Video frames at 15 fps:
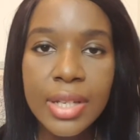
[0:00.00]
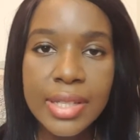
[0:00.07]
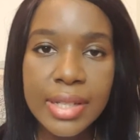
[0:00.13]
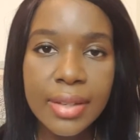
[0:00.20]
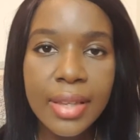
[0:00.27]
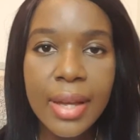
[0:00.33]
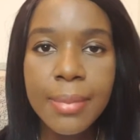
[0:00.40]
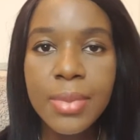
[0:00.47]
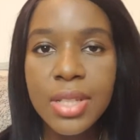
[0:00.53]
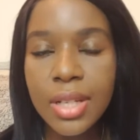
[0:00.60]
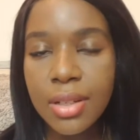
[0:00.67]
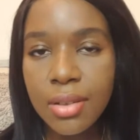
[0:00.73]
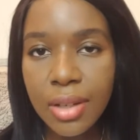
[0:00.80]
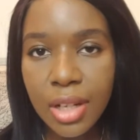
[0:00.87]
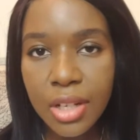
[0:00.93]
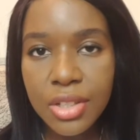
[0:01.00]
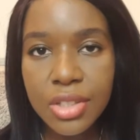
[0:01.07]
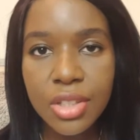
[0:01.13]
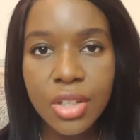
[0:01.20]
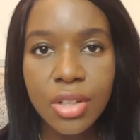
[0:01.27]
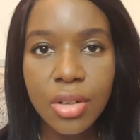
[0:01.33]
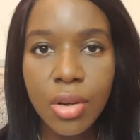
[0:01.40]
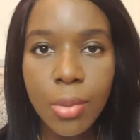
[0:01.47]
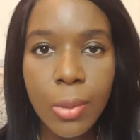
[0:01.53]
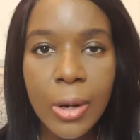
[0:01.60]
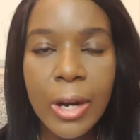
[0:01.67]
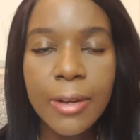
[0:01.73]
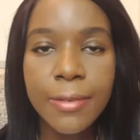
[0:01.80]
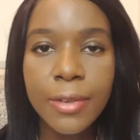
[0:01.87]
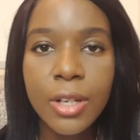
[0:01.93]
Southampton or London or
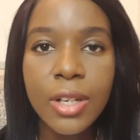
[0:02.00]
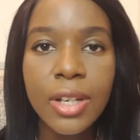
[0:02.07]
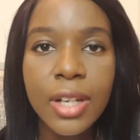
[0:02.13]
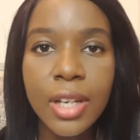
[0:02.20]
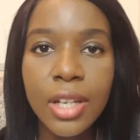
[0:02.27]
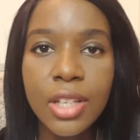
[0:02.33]
wherever.